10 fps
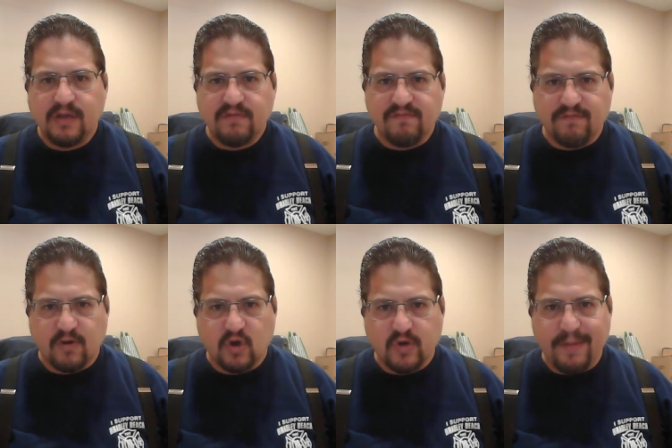
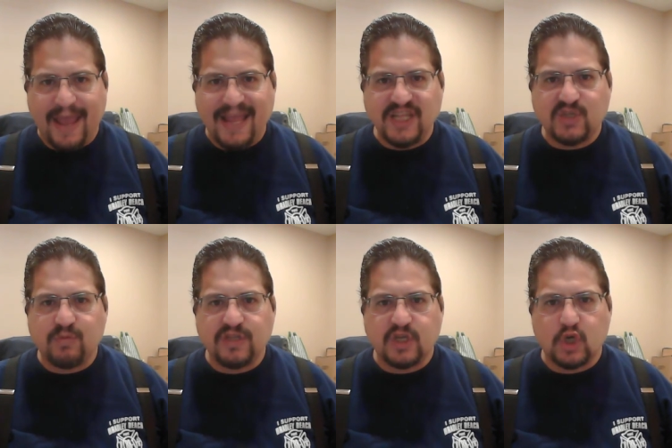verb ends
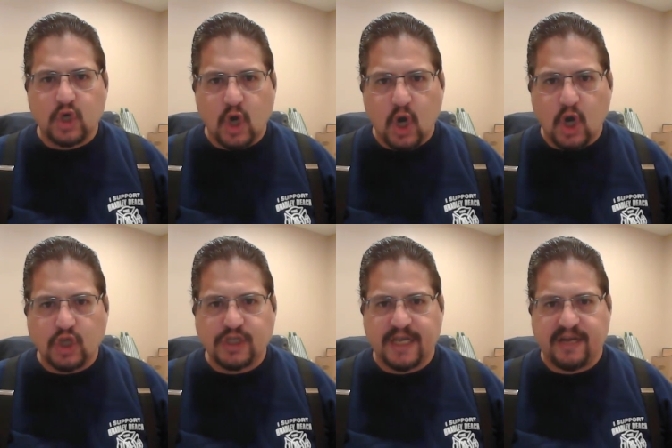with an oral
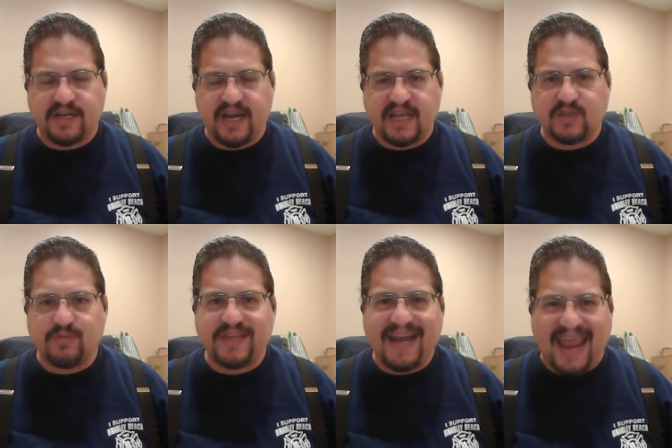sound. It ends
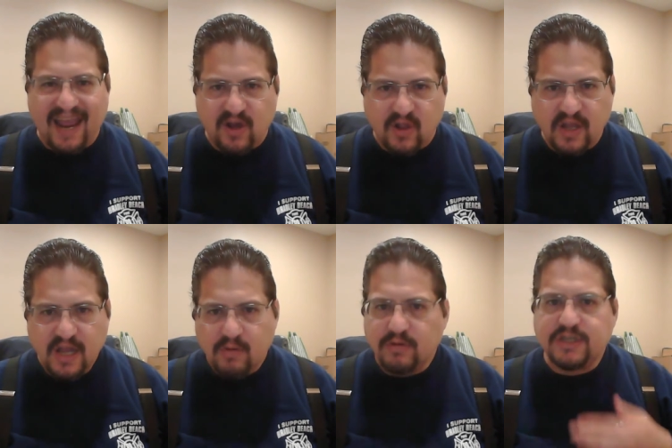with an L,
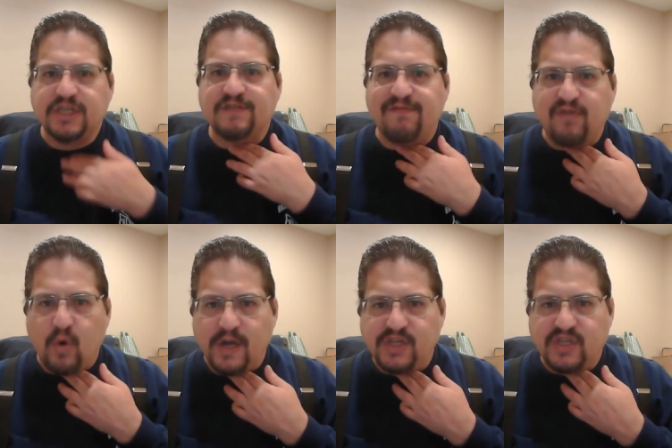which is
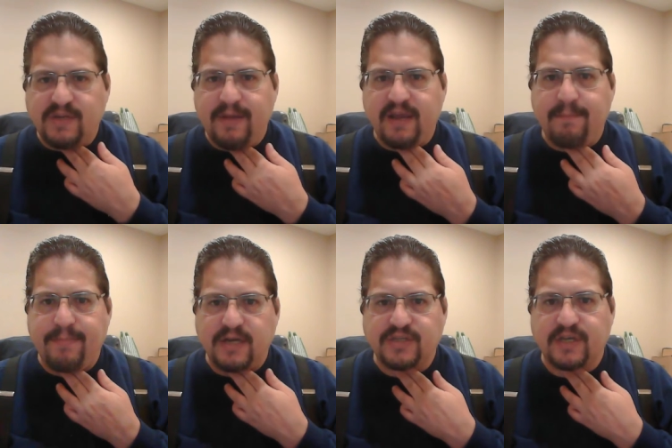voiced. You make a
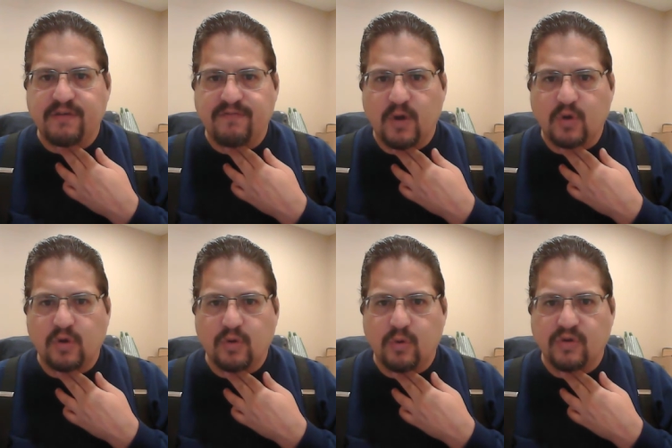buzz at your vocal
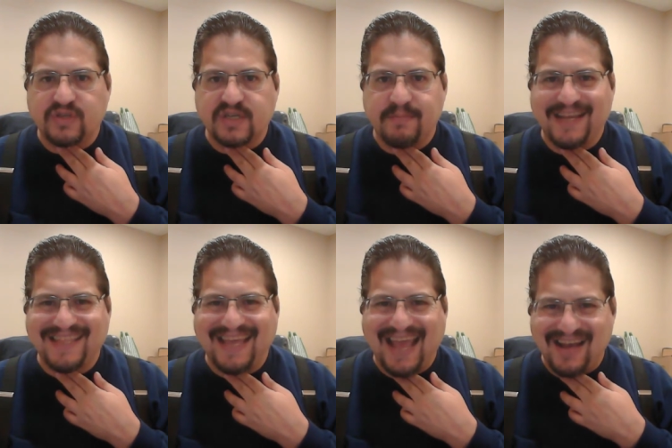cords to make
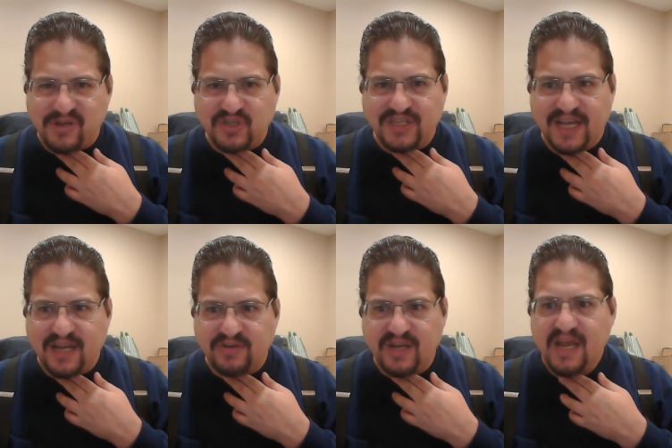the L
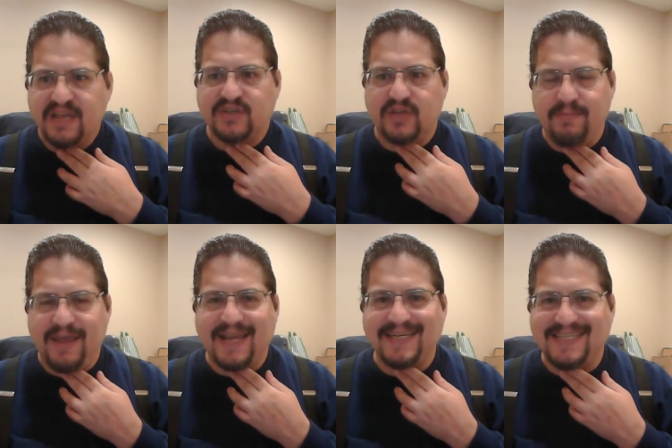sound. So you
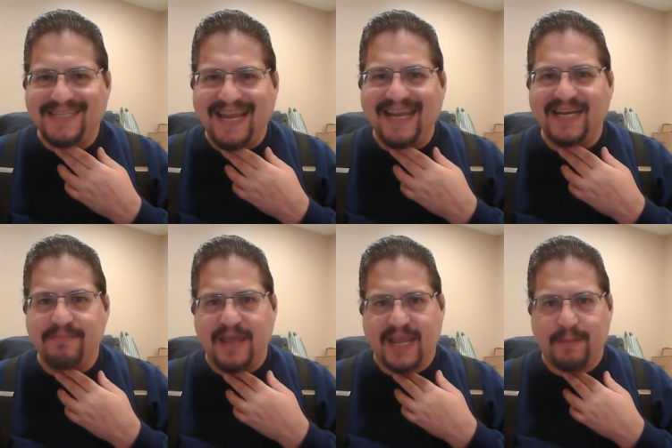make a D to
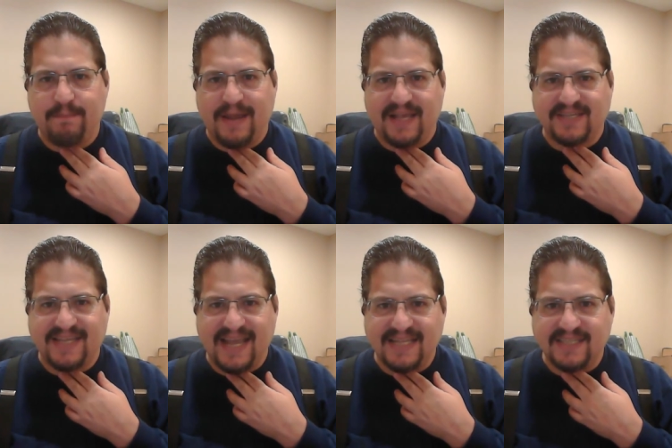make it past
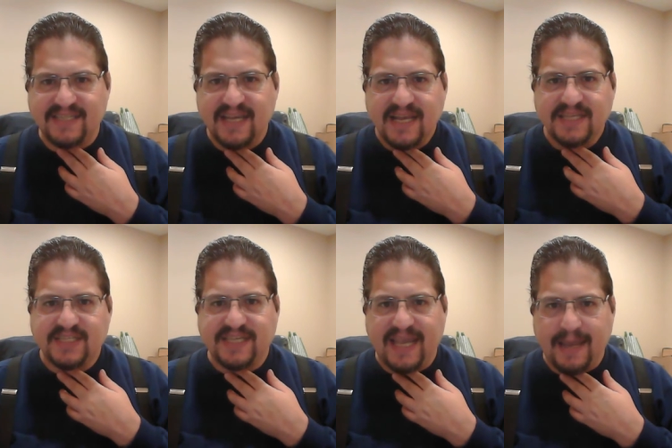tense.
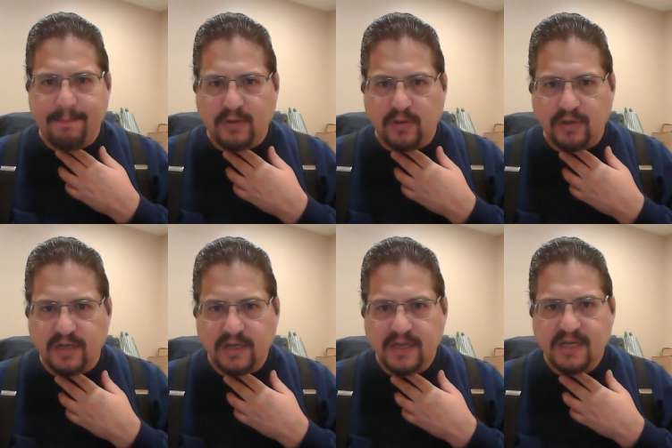Sampled,
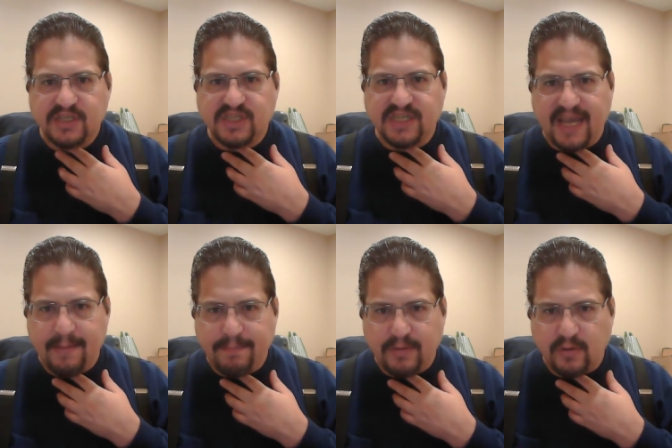
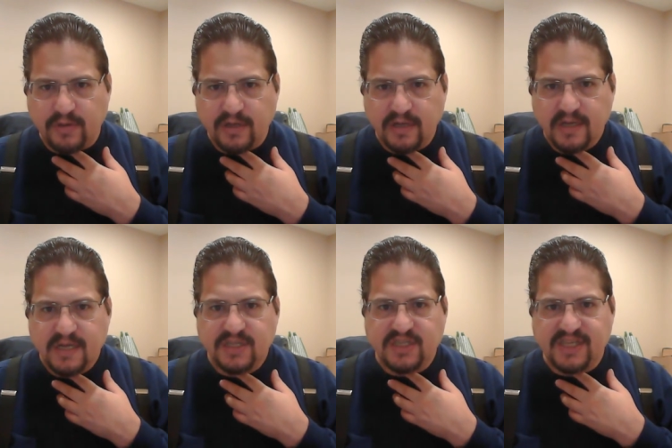sampled,
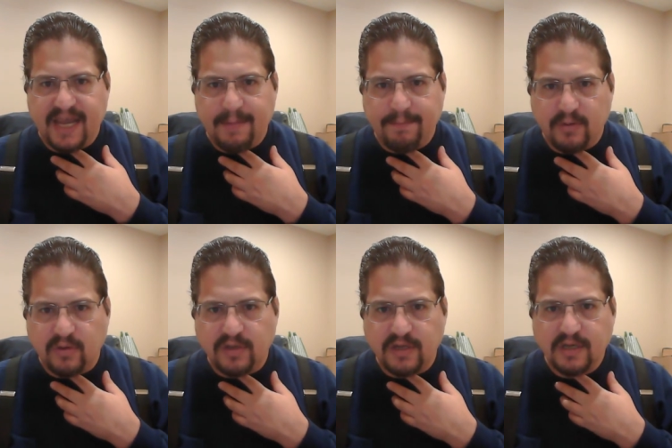sampled,